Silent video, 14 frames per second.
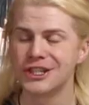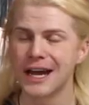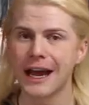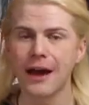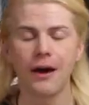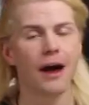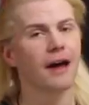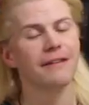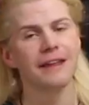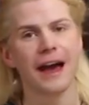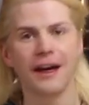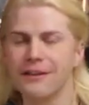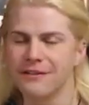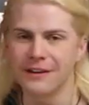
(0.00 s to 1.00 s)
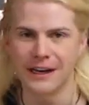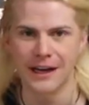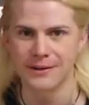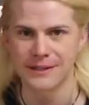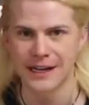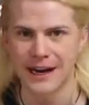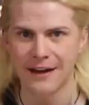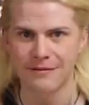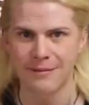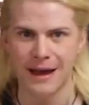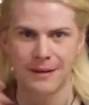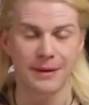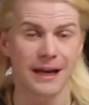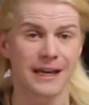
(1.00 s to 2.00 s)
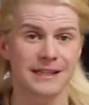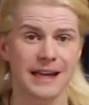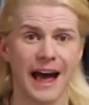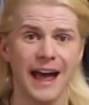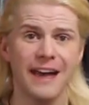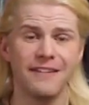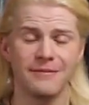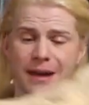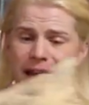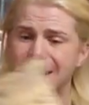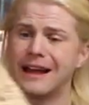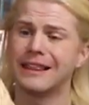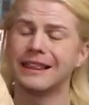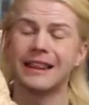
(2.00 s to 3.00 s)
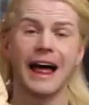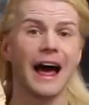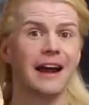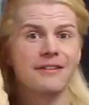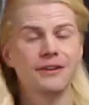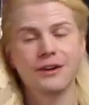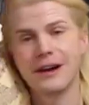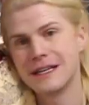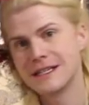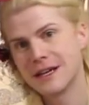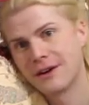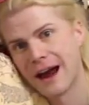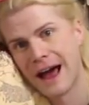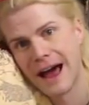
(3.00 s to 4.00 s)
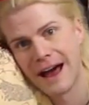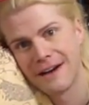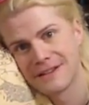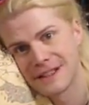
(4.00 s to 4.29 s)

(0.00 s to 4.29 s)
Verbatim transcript: check out all the other videos that I've made because I have made a lot of crazy crafts.